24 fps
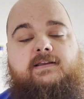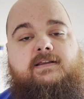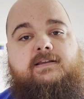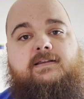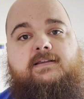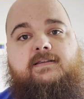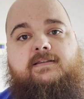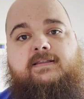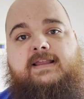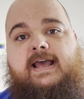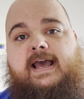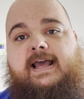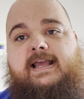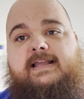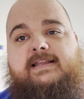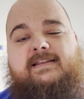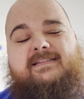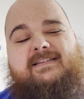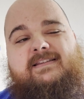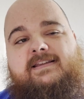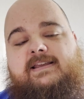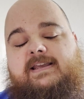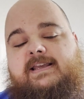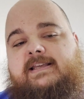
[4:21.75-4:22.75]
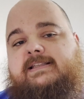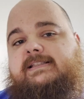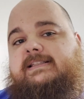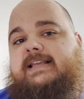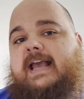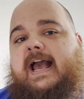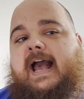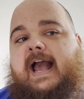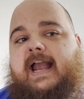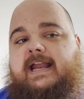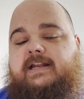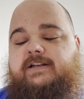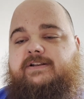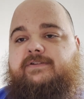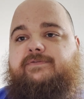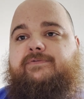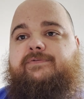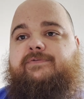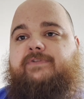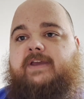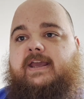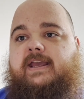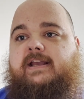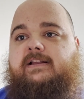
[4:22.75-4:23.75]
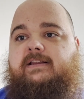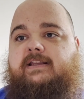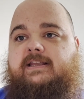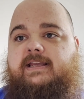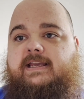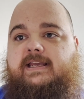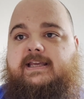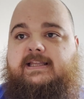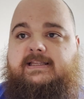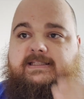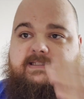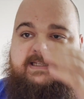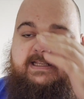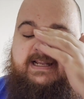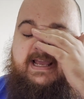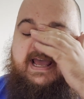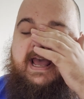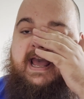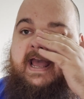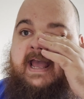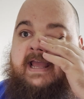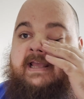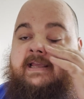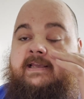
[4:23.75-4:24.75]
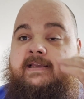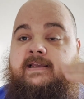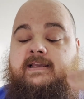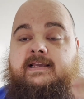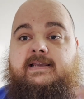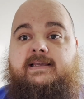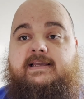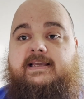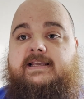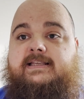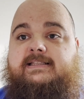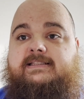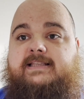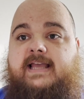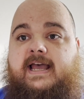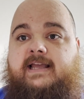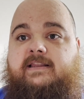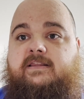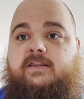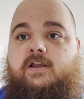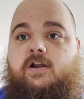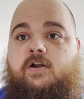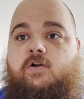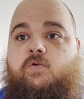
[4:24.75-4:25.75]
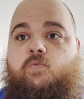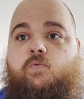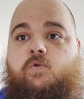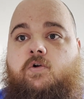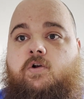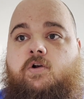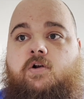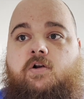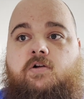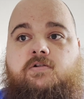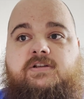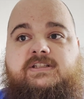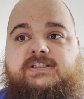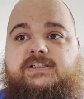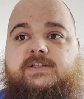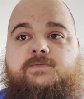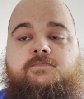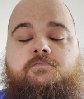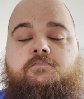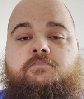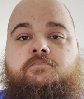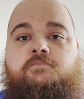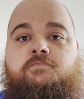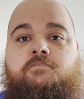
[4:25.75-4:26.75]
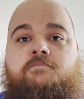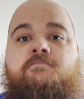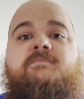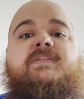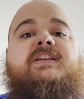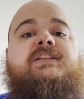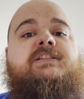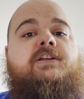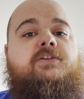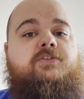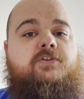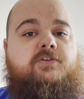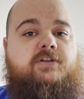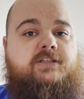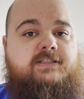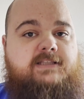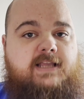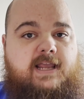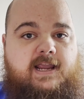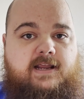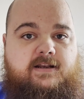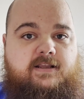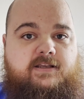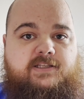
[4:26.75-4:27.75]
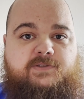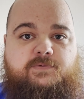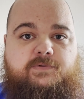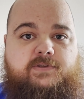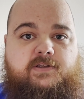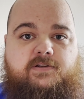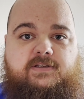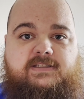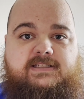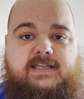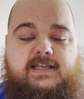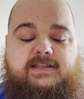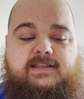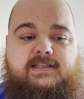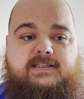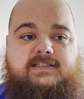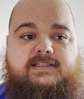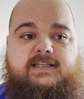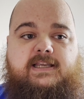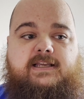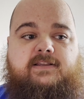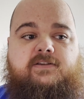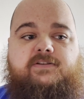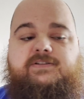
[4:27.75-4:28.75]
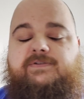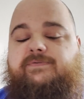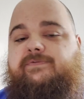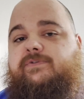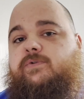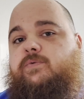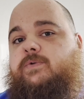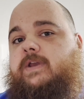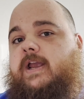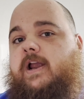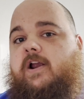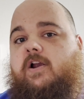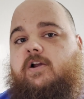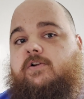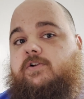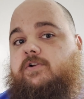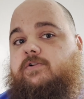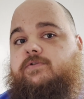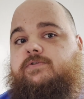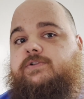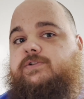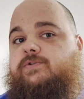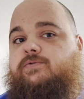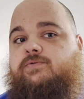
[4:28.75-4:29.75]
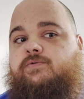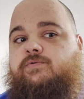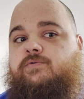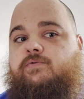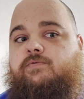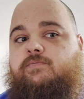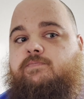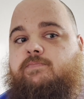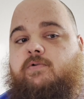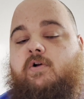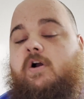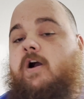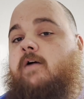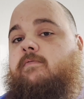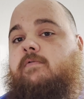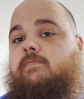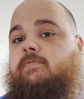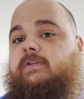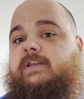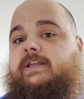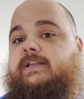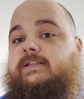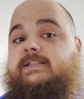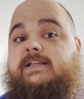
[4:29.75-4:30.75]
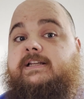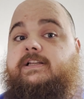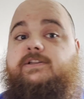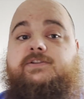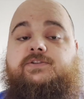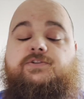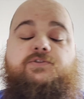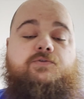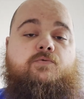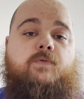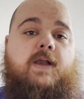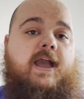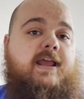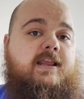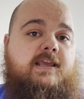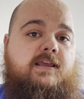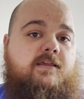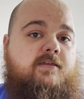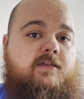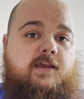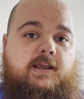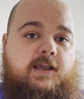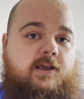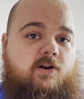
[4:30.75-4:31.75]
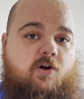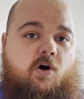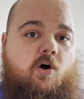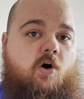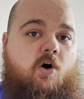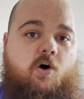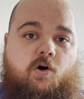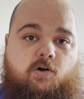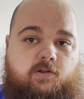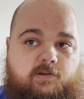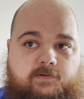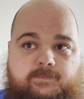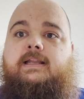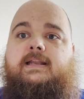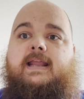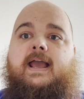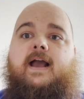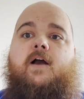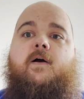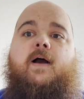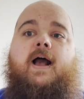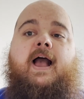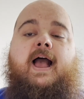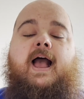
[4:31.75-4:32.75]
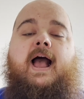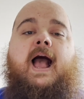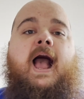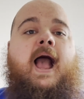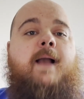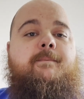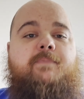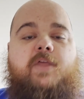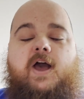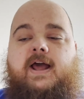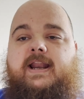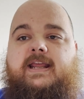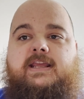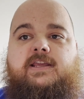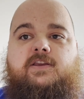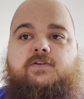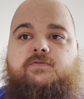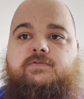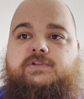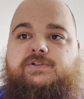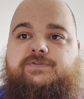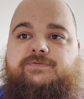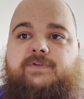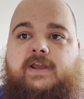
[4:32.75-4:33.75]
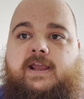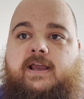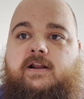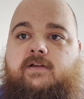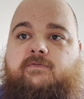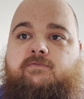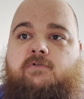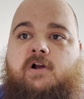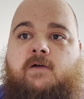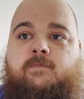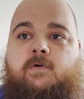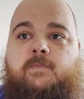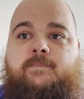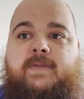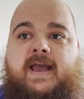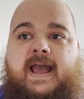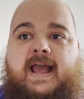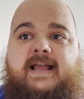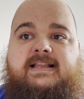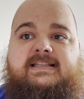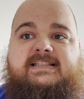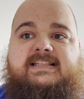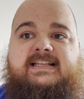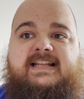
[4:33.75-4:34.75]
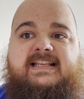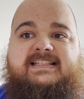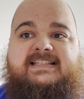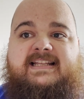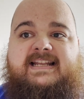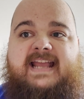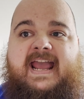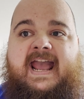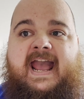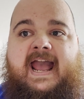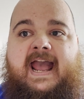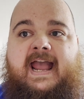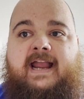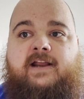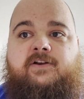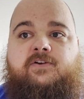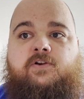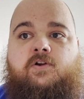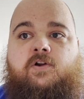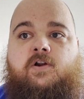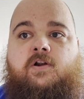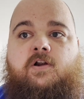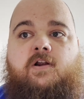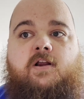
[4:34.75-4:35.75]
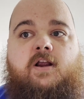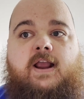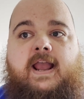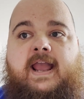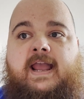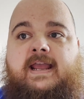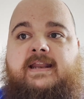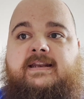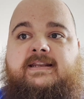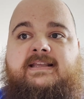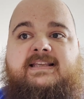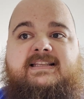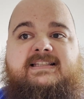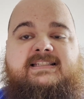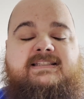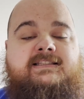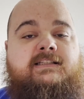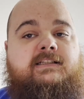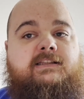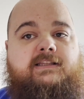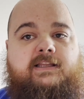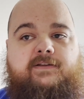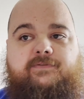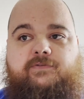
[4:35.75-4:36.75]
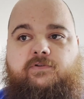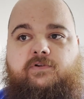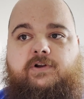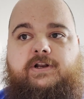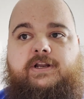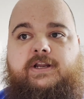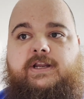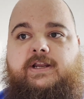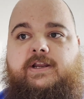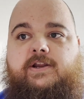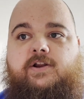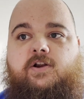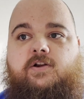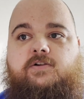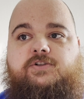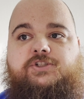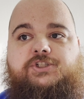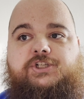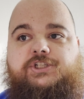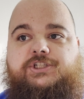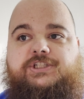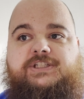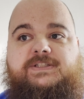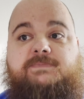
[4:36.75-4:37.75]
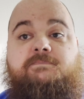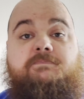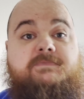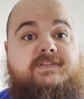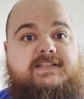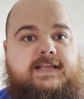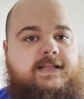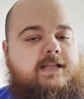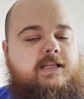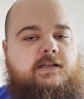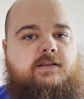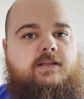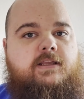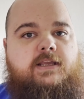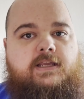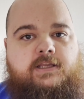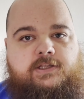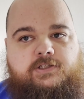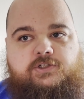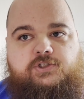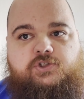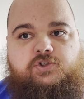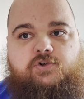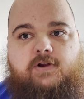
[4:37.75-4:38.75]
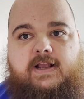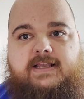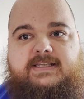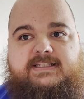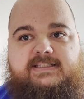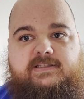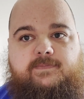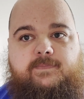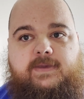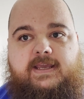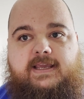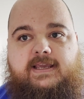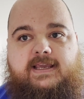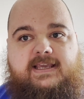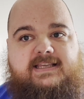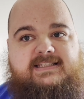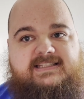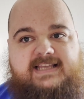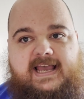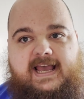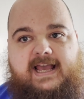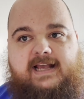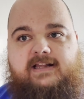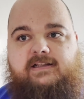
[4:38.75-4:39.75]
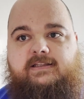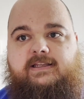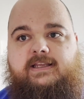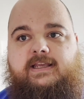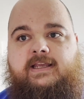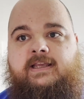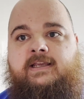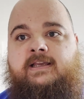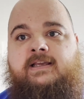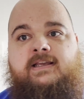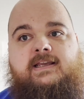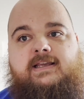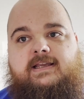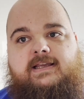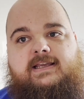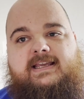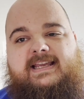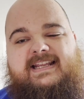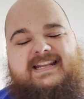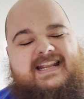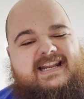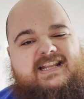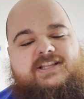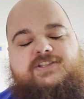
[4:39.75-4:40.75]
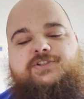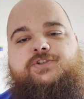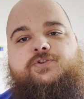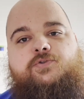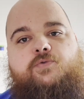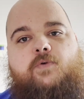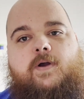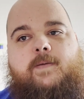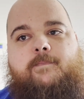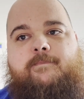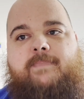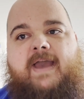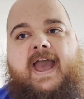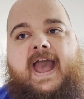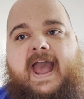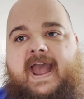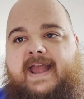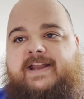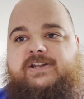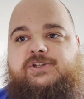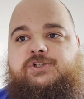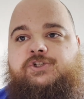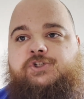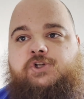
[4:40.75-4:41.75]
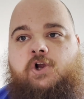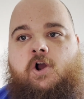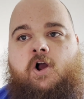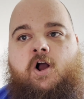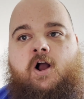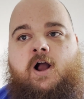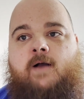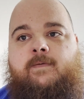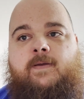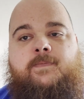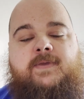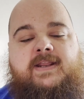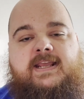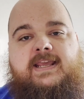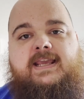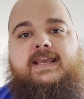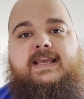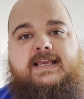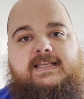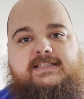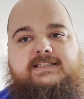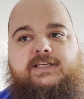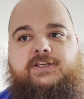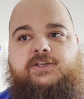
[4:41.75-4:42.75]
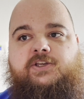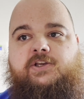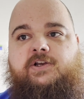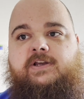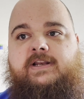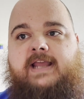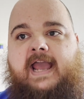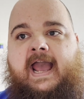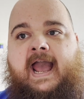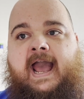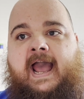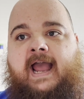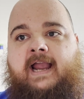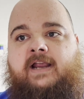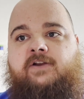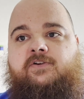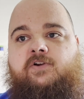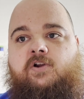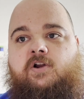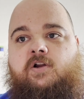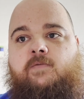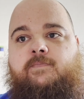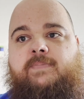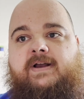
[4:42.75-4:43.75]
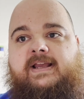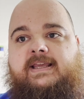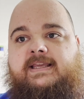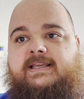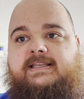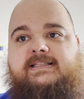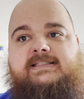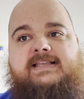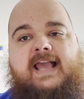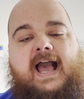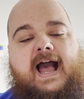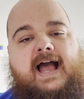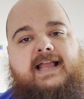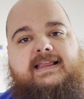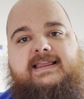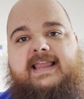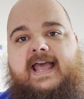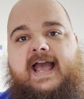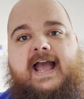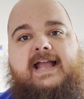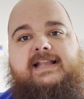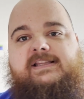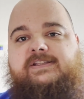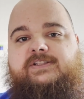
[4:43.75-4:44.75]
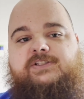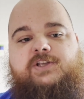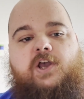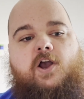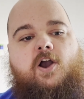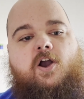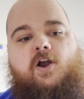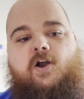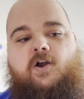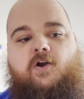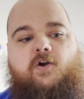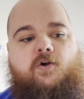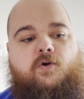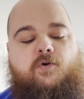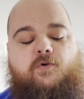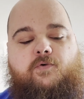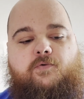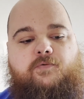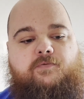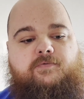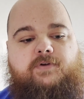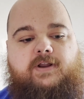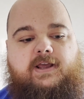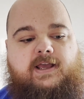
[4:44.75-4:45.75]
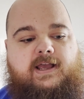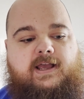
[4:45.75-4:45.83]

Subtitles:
that is kind of vaguely hinted at is that there were some misunderstandings with their sentencing. There's a few characters who probably didn't do anything at all. Now, I'm not a huge fan of Robert Pattinson as an actor, and his delivery here just didn't interest me exactly. He didn't do a bad job. I mean, he is a good actor, but he's got that tone.